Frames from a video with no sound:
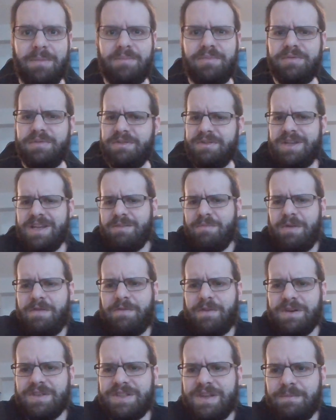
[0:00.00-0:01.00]
camp. Take me,
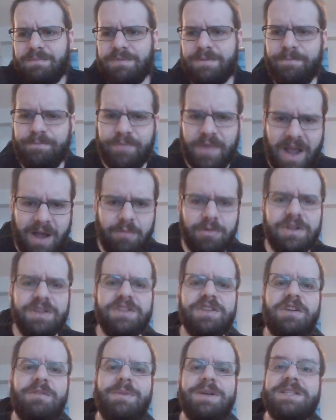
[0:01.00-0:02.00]
for example. I would
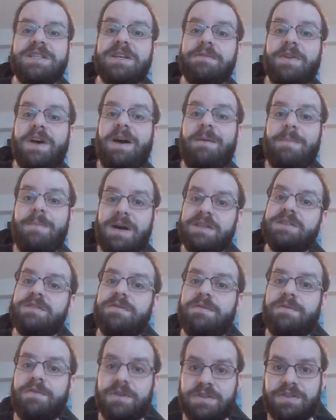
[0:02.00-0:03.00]
consider myself a Hamas
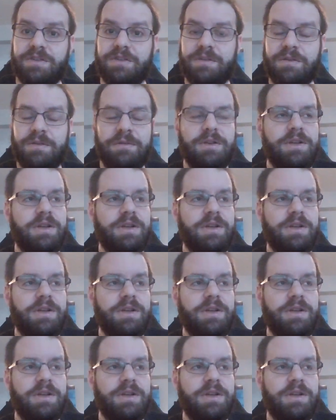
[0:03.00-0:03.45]
firster